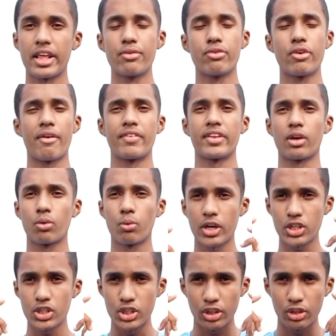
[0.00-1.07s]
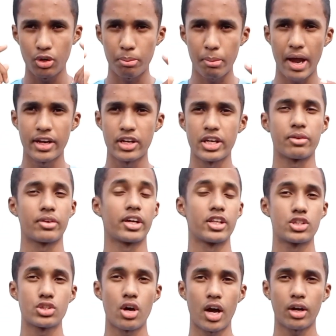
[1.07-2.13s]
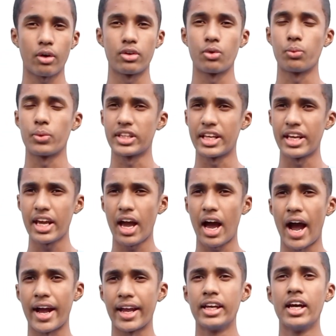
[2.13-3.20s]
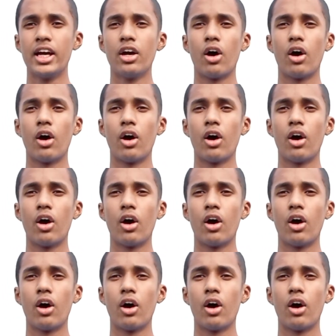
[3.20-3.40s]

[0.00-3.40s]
If you have any question in your mind, you can talk with AI